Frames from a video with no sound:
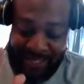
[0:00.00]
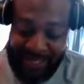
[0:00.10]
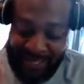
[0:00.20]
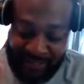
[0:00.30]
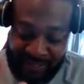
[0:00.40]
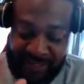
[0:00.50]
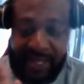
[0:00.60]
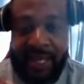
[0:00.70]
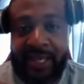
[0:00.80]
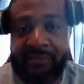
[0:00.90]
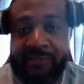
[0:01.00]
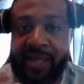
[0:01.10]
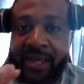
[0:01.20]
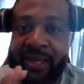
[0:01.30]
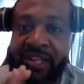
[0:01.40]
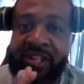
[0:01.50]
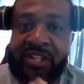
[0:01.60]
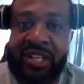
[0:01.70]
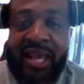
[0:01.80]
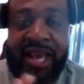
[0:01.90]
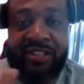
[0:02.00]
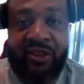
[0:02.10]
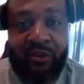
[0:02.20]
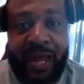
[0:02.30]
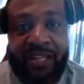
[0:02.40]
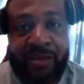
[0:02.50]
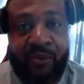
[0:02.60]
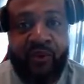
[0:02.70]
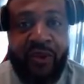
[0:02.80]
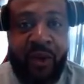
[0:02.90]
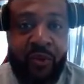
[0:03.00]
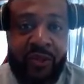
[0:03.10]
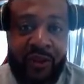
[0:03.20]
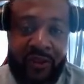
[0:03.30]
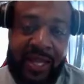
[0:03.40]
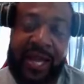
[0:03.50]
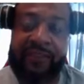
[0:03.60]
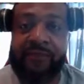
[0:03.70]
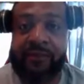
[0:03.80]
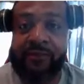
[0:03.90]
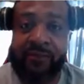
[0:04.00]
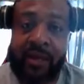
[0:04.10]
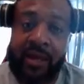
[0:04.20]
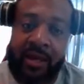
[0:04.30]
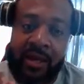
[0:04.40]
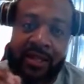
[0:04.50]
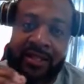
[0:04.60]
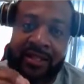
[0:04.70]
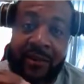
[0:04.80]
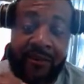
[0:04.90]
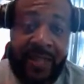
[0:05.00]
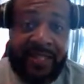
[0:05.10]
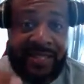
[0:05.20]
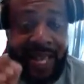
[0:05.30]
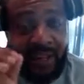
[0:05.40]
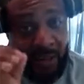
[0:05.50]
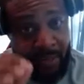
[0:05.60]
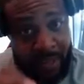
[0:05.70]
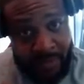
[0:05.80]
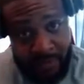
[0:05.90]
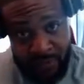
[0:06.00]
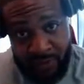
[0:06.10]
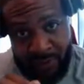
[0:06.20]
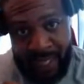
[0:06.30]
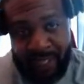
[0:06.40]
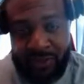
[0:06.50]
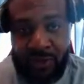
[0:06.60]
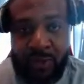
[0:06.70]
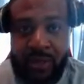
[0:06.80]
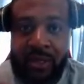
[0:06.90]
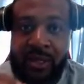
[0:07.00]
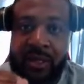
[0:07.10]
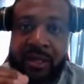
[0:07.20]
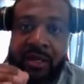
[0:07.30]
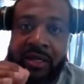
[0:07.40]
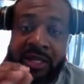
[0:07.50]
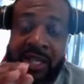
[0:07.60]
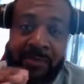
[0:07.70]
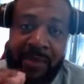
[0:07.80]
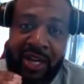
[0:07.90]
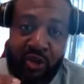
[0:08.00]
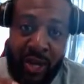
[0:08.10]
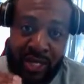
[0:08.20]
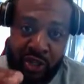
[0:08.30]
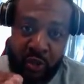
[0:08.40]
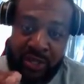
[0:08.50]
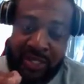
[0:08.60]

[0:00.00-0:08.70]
At the end of the day, she has a right to move on with her life. Some things that your baby mother may do, she may try to